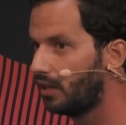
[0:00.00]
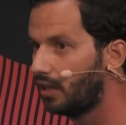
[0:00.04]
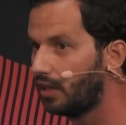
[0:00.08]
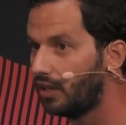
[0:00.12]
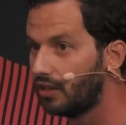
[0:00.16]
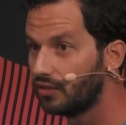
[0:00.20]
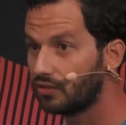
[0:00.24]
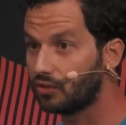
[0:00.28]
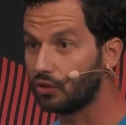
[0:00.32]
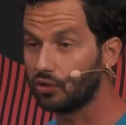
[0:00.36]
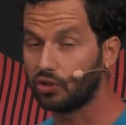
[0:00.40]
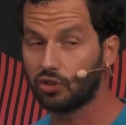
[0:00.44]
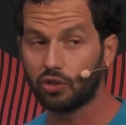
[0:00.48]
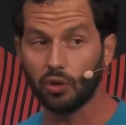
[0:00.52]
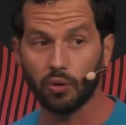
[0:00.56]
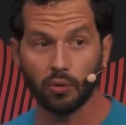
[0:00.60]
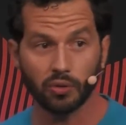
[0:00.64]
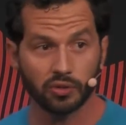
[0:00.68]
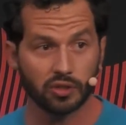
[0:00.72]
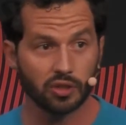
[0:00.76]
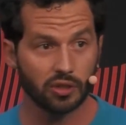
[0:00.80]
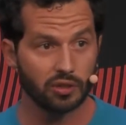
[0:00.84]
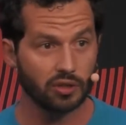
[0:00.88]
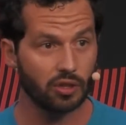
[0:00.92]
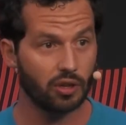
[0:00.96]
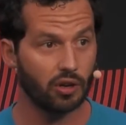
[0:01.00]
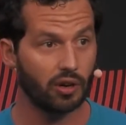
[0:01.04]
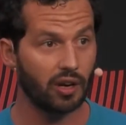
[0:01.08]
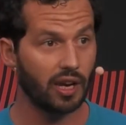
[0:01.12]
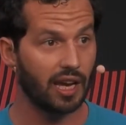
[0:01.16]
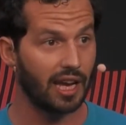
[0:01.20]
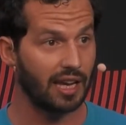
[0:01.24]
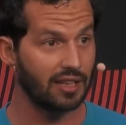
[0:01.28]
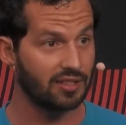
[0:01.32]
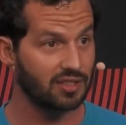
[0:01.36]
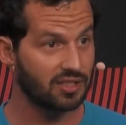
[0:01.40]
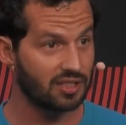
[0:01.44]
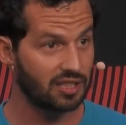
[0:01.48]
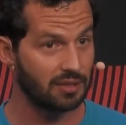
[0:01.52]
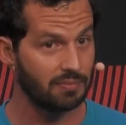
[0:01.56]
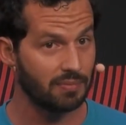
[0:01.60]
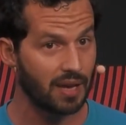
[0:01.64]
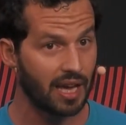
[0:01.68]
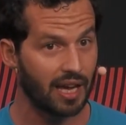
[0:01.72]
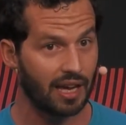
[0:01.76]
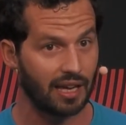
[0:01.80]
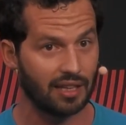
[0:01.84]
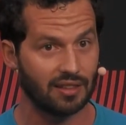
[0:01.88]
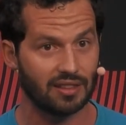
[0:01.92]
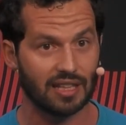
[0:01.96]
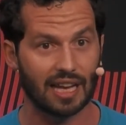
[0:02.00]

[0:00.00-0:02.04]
So don't underestimate